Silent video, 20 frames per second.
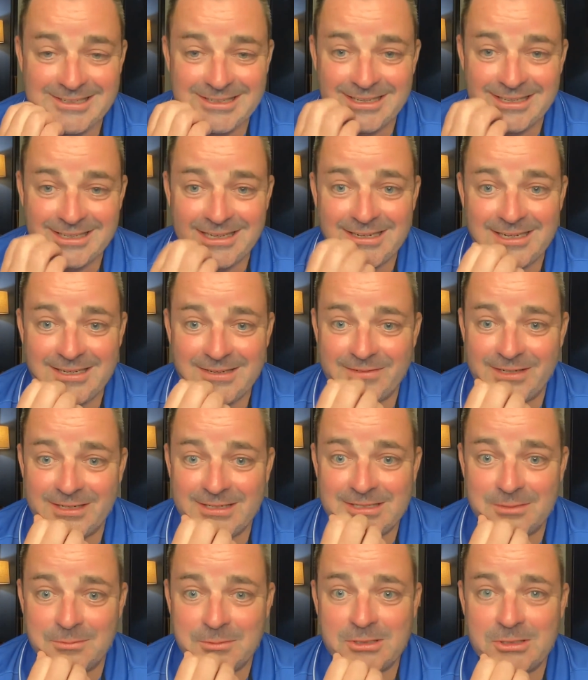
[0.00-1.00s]
think I need to
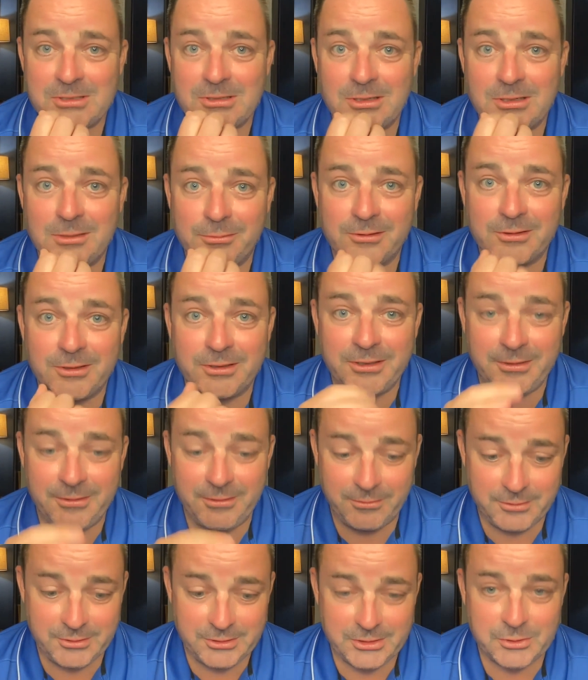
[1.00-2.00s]
find someone sharper underneath
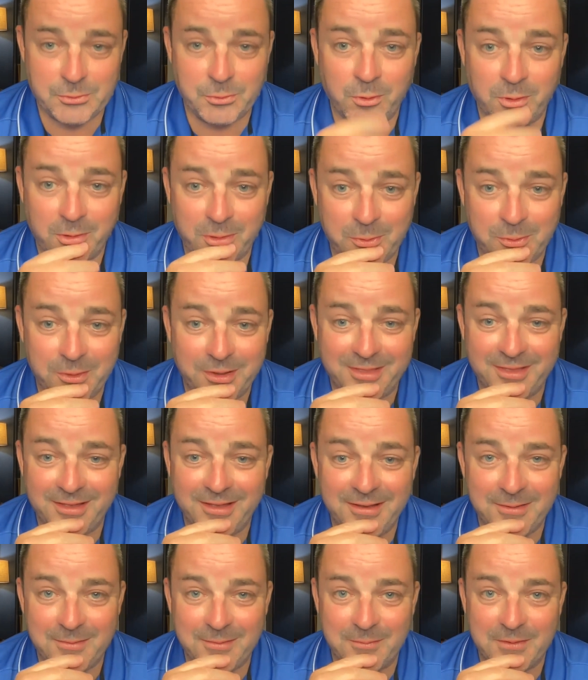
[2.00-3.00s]
you and just work with
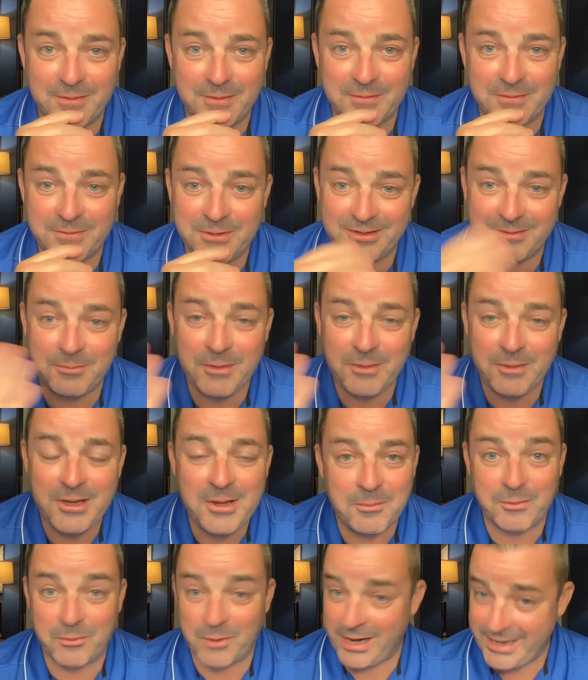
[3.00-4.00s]
them.
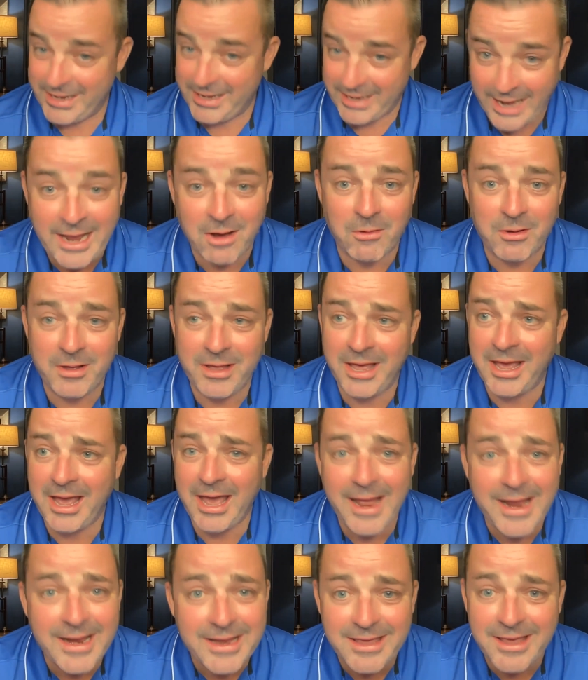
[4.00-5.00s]
But right now,
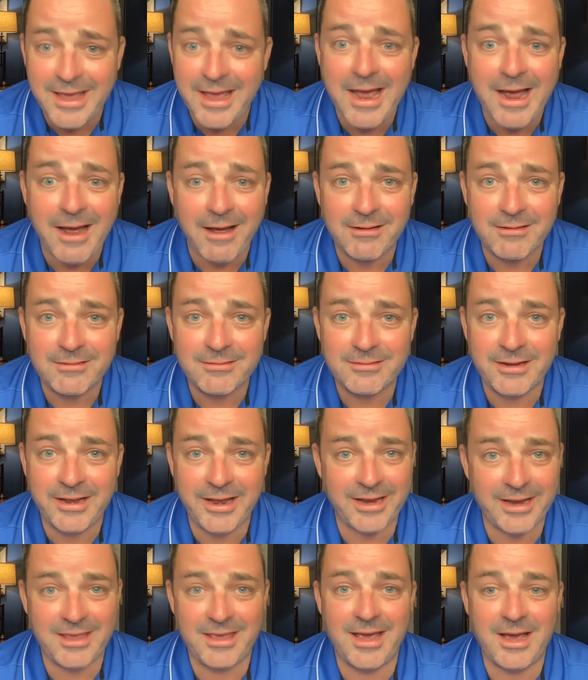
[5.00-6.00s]
heck yeah,
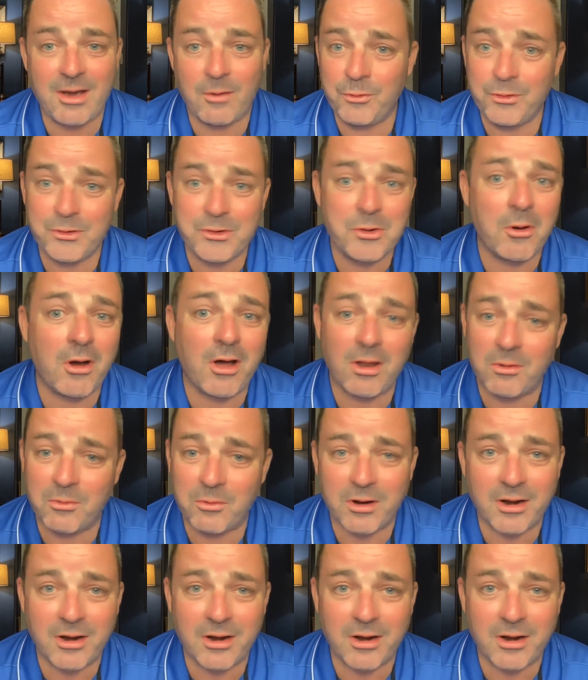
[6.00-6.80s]
we'll do all the